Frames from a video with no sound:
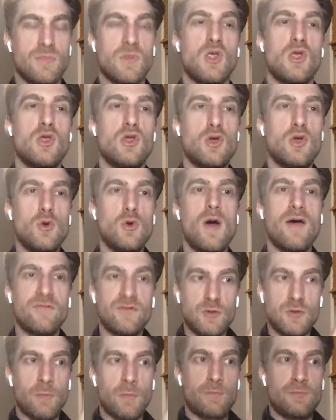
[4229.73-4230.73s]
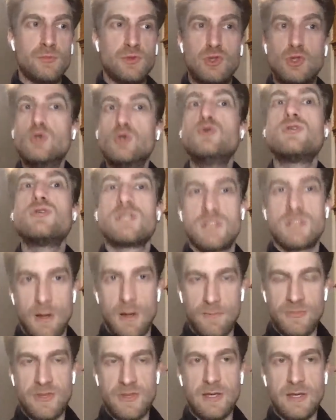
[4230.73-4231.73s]
you have to do
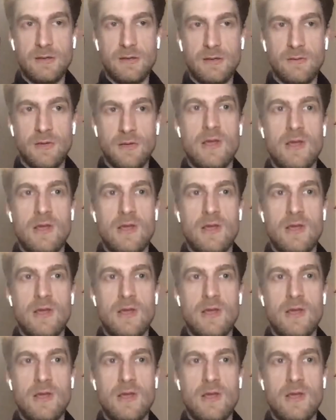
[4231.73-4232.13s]
something